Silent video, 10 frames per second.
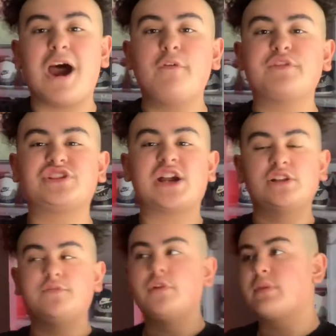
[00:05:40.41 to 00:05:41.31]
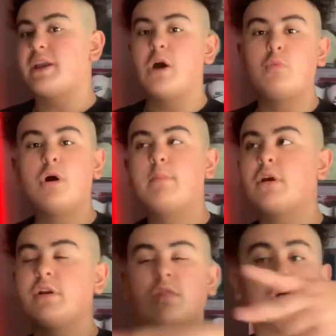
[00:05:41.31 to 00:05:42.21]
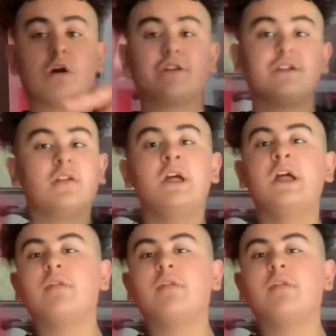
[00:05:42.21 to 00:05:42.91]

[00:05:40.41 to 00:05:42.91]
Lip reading: outfit challenge videos like at Walmart and Target,